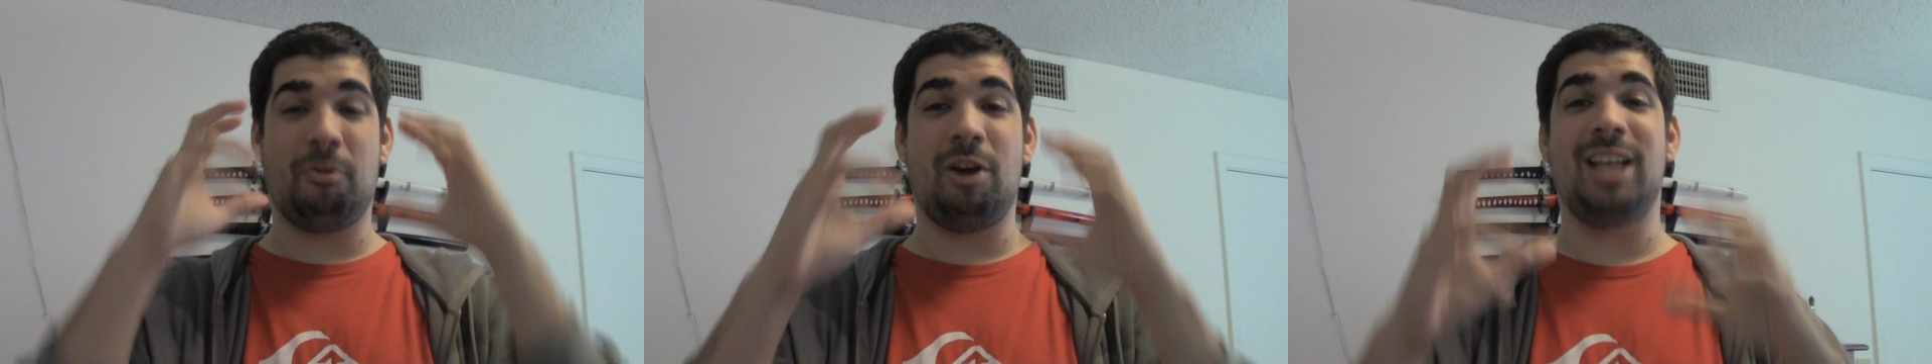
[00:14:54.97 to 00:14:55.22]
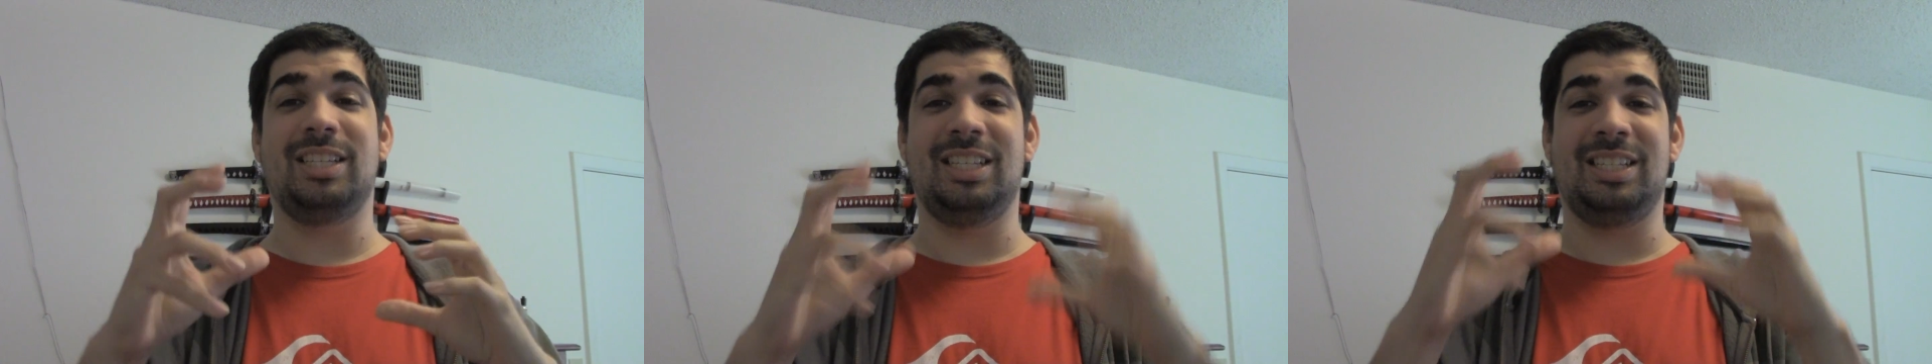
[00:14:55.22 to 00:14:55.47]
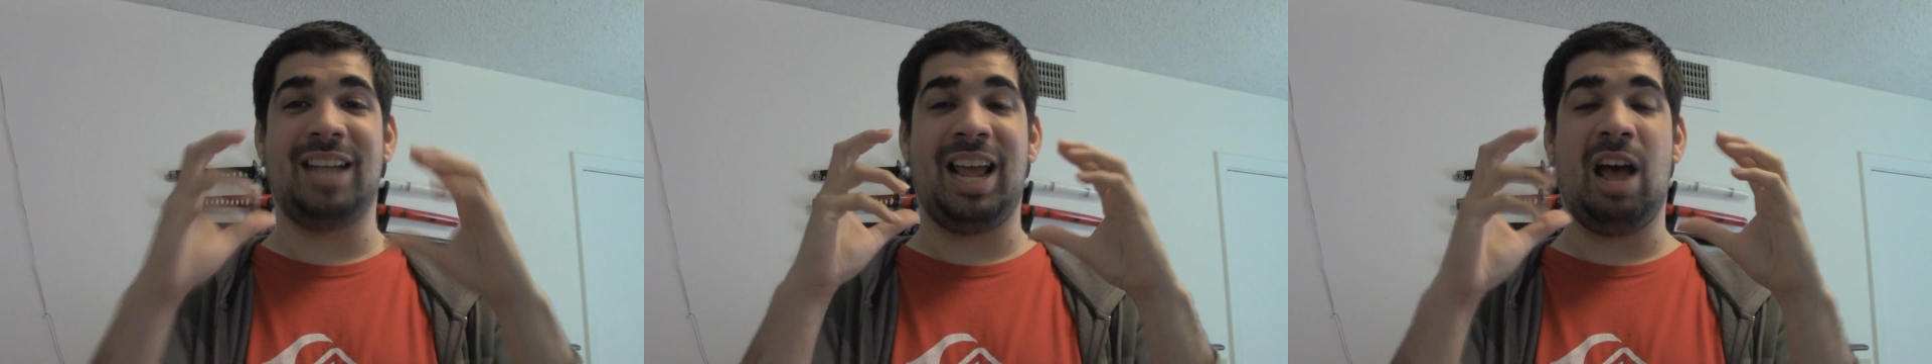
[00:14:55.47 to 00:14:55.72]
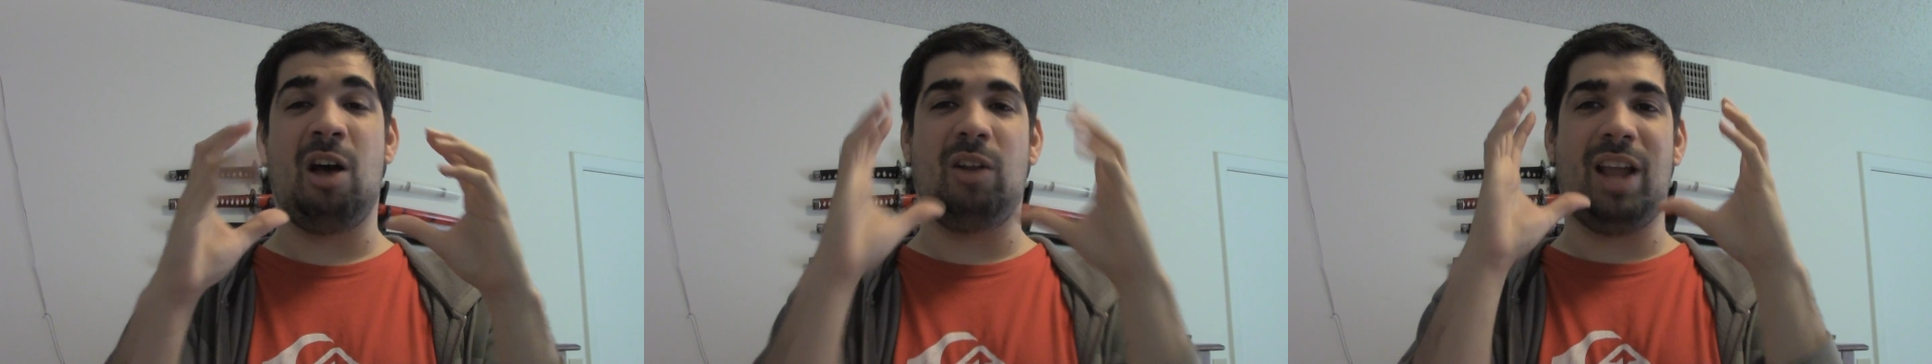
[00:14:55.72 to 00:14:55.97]
press is
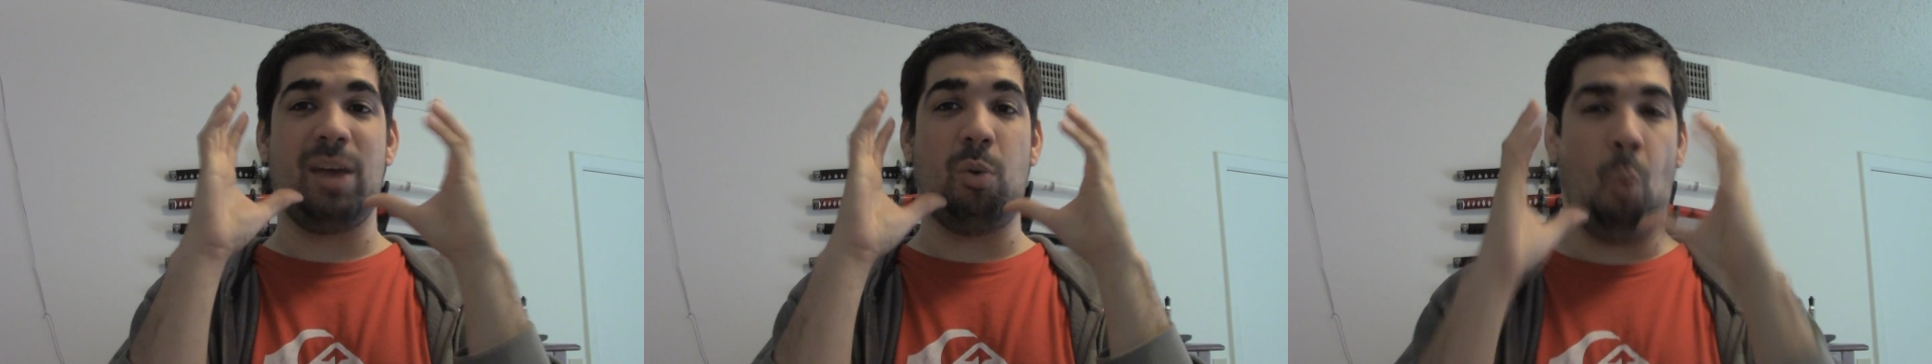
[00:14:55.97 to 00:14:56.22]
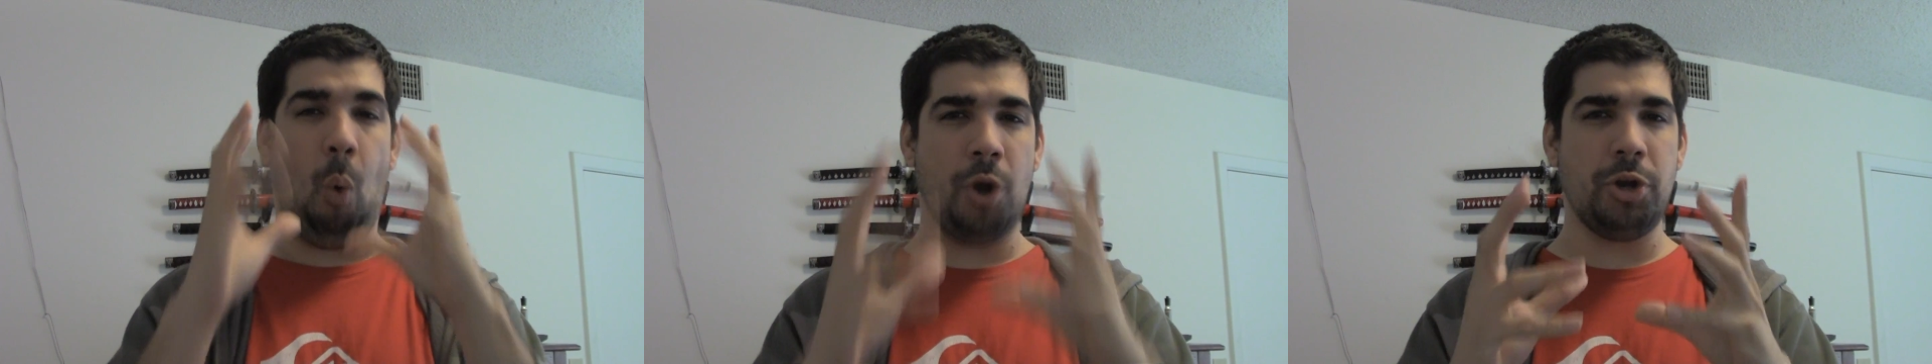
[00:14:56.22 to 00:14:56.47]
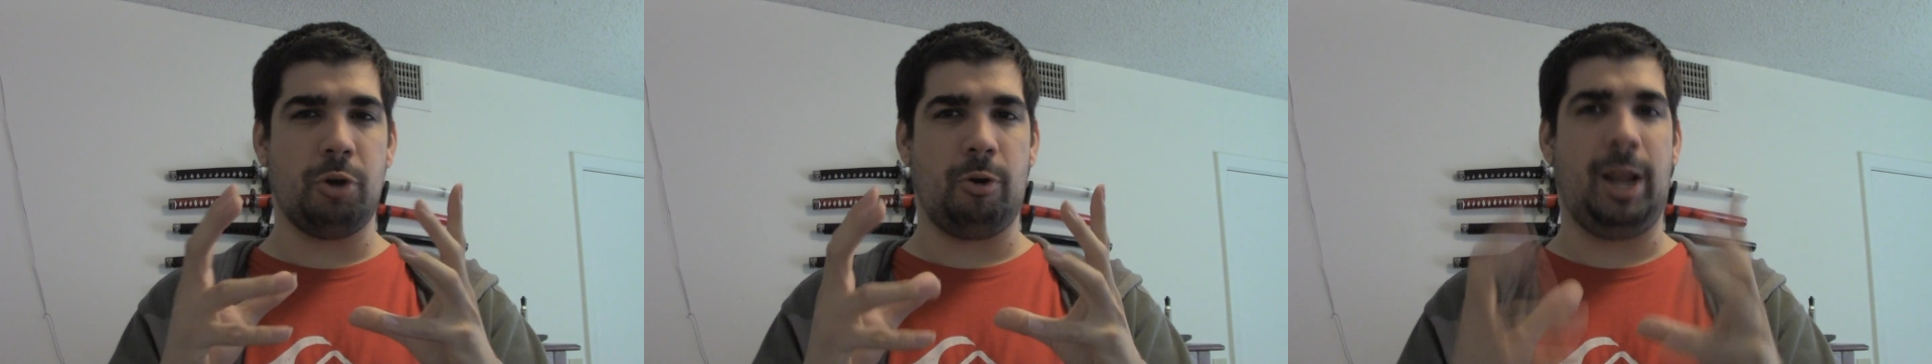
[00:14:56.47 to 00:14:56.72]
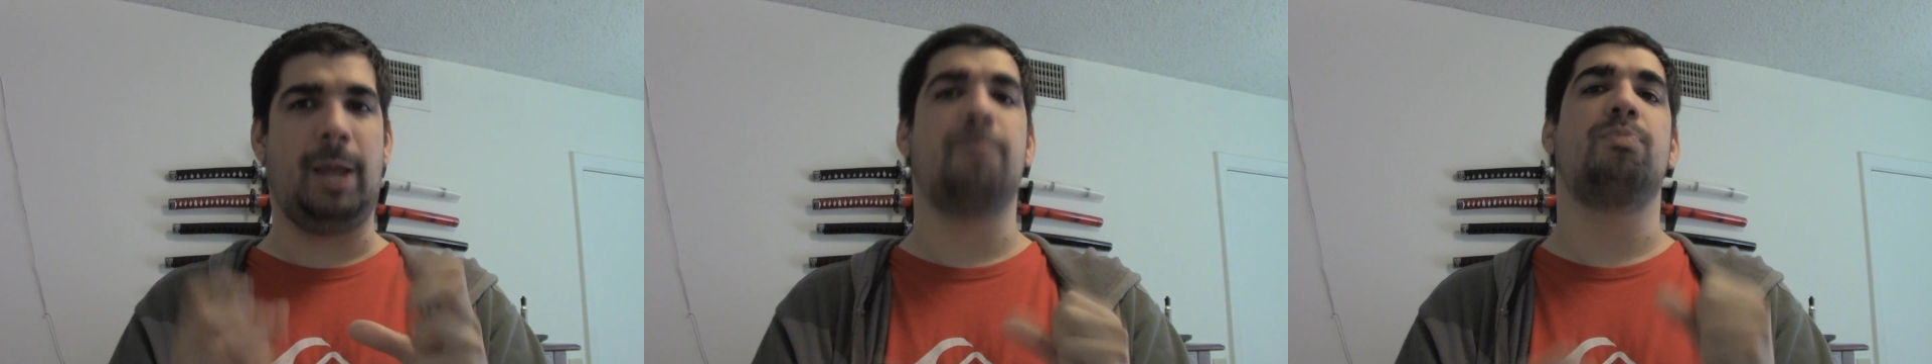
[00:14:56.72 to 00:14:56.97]
now like
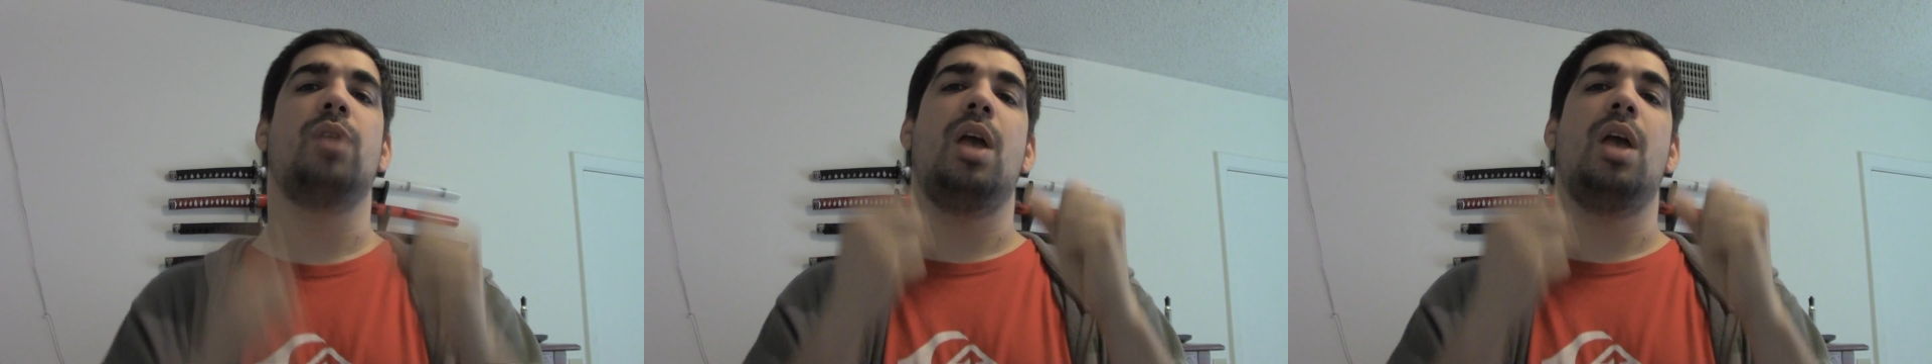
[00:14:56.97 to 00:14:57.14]
wondering